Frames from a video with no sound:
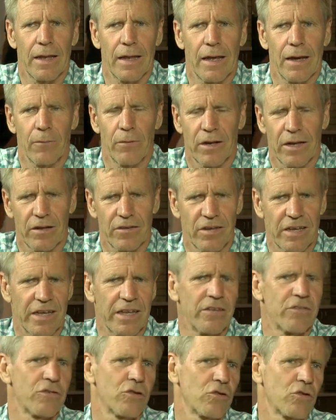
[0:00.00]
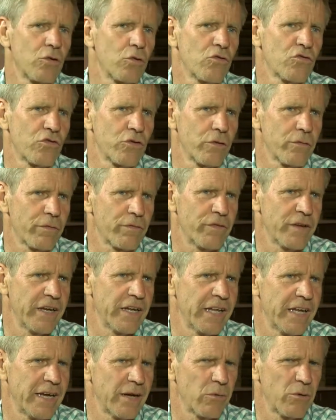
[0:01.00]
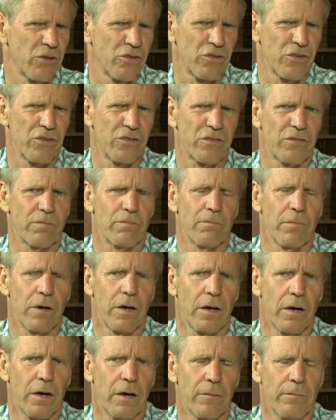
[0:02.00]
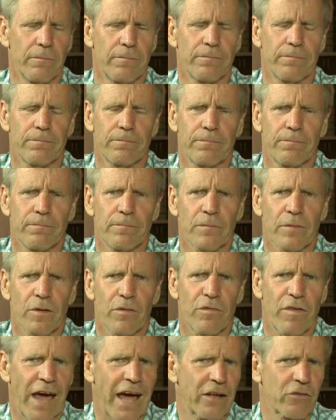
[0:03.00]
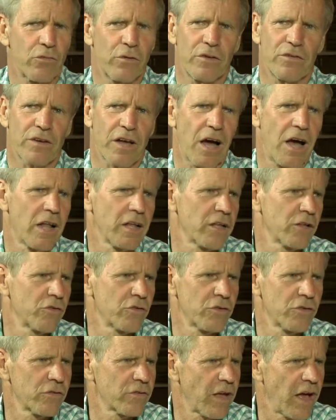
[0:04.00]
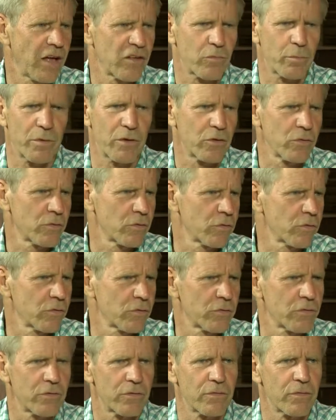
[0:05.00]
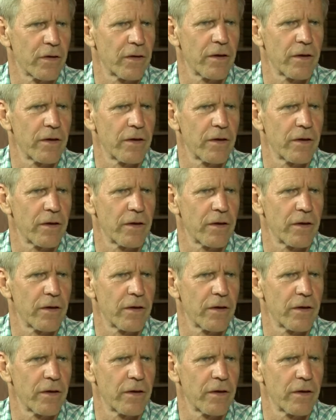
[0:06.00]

I went into institutional feeding, which is factories, colleges, hospitals,